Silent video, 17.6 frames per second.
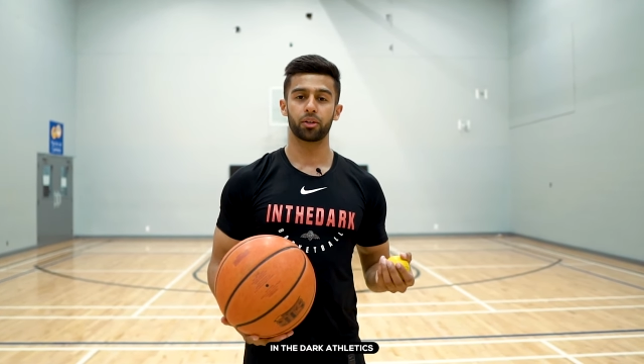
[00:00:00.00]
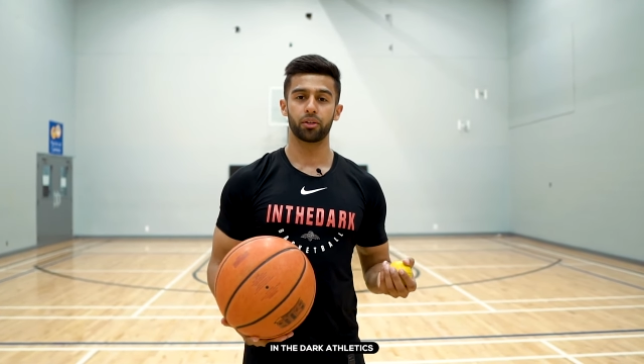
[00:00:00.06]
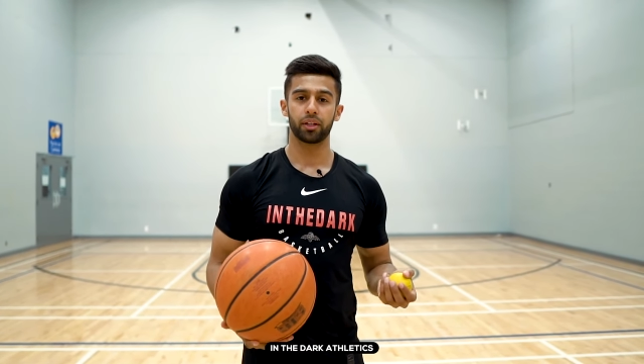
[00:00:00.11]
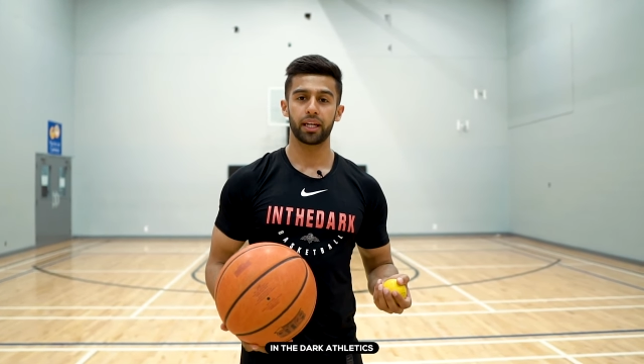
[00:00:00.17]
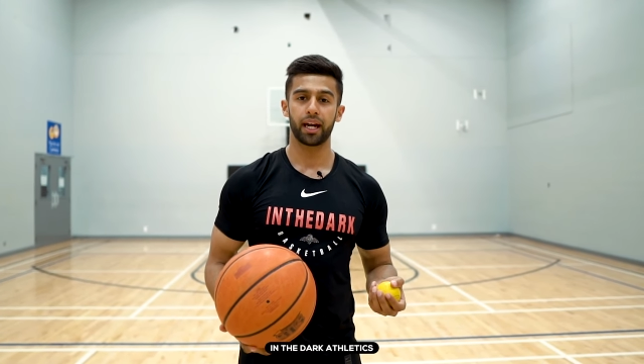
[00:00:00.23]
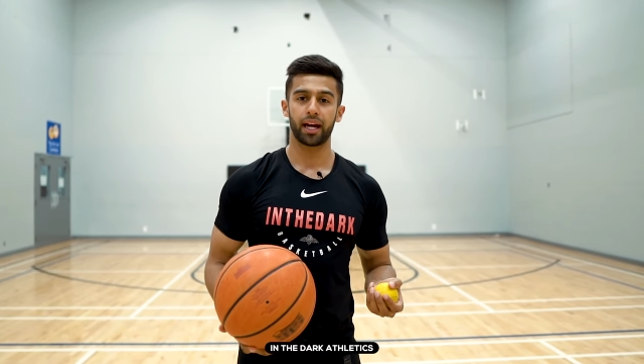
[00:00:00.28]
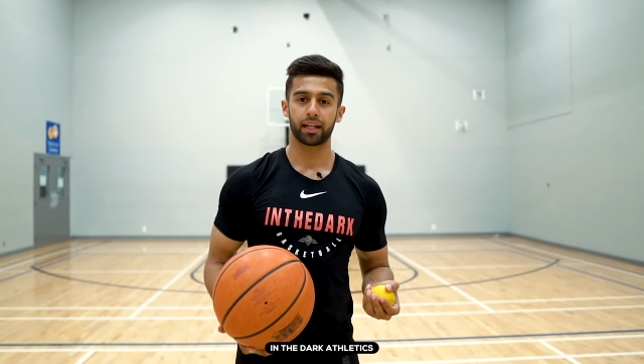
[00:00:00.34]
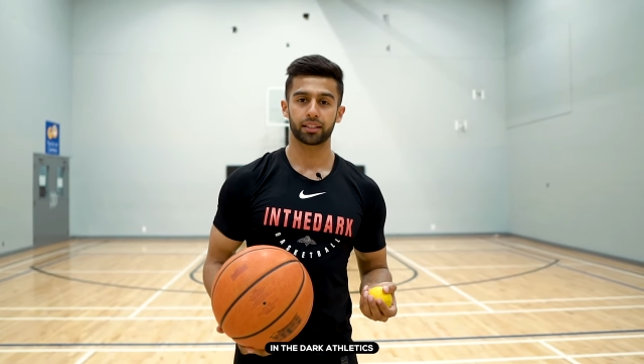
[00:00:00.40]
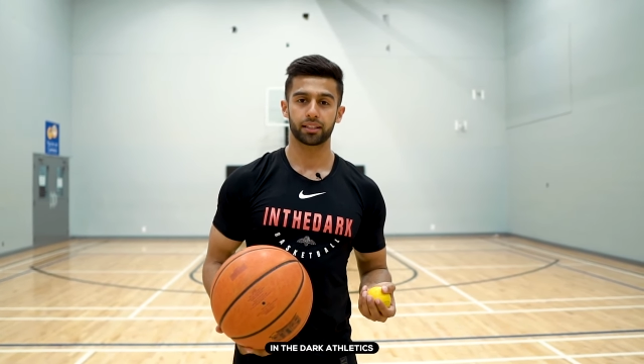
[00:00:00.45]

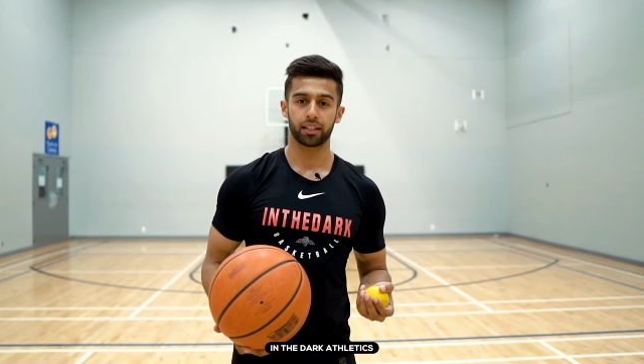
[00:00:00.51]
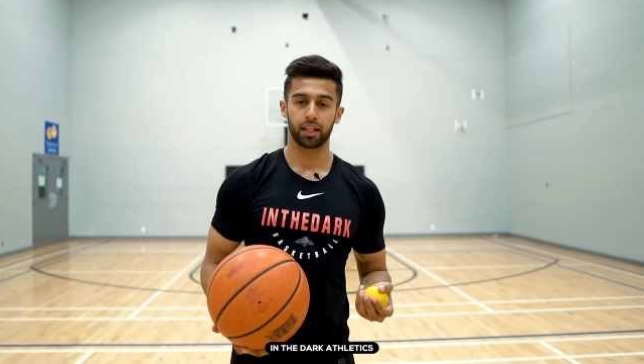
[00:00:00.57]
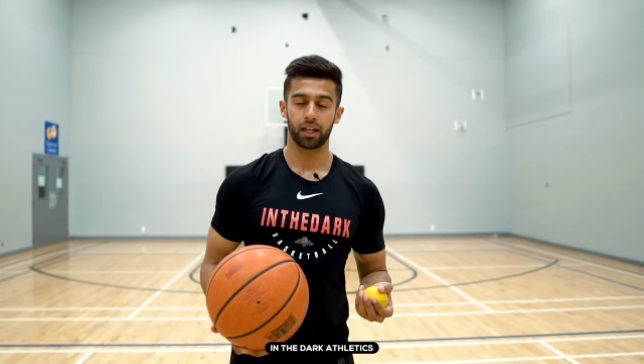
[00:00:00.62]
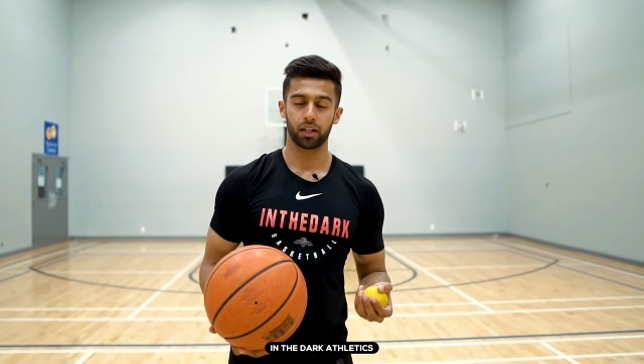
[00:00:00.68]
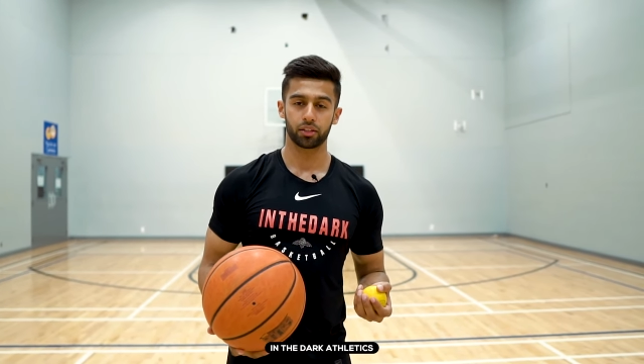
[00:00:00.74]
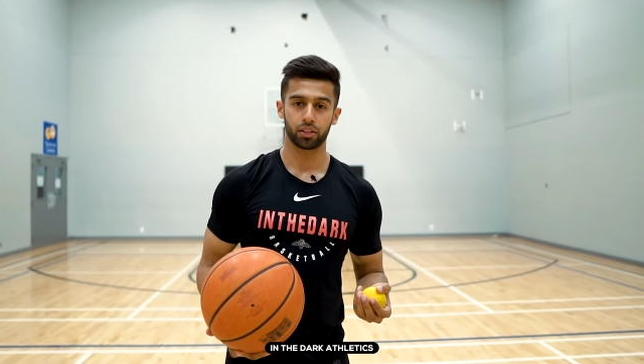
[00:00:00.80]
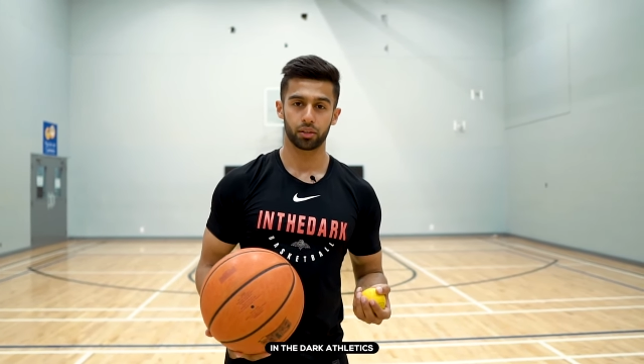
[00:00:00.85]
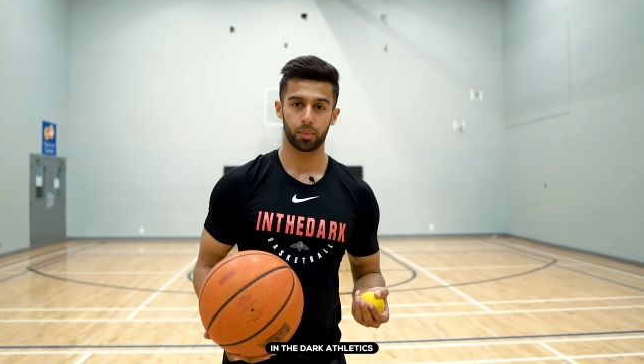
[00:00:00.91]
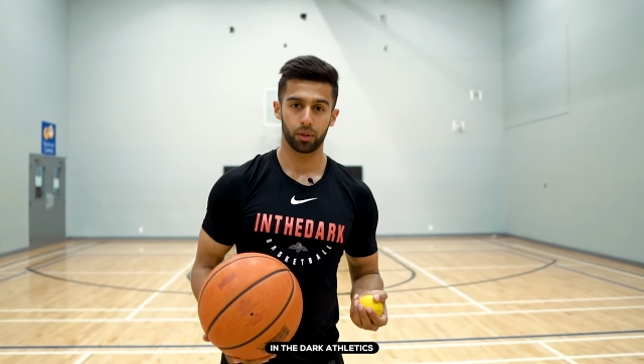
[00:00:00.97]
react to
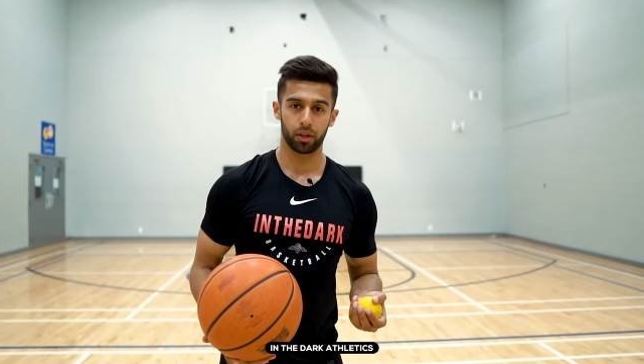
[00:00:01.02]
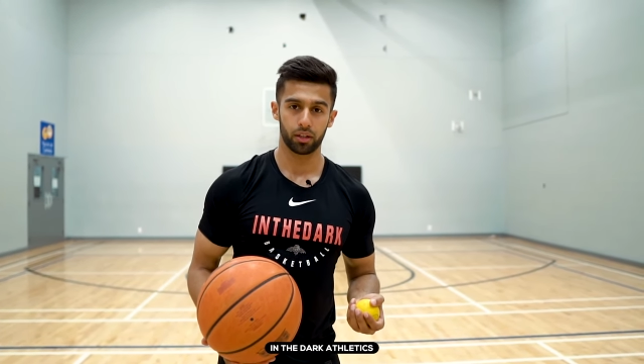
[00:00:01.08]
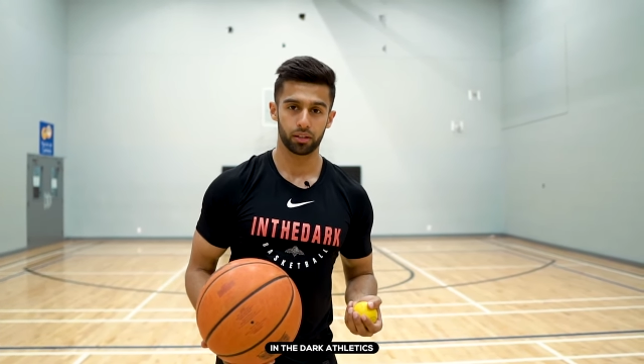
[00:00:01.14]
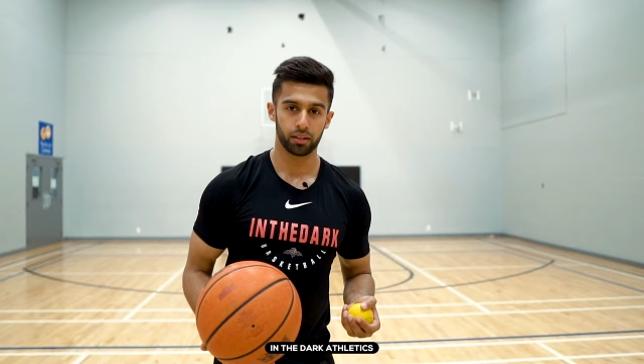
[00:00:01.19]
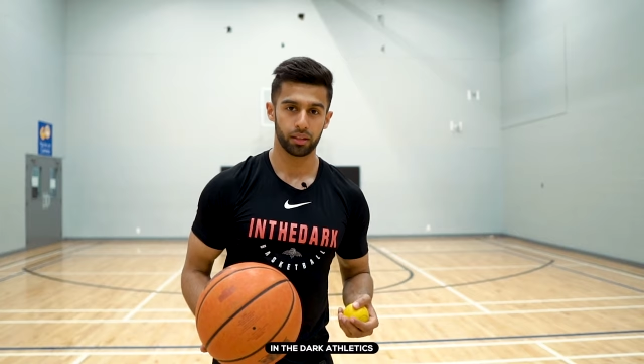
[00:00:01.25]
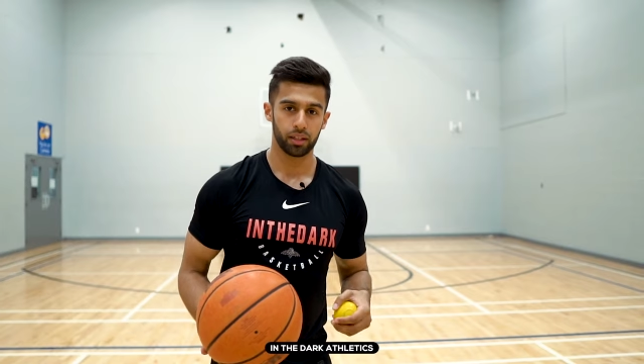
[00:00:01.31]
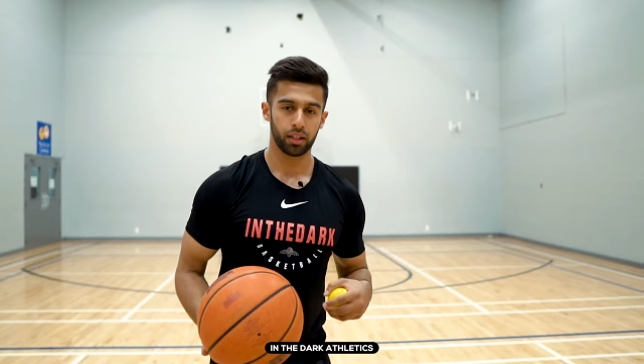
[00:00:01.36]
catch the ball.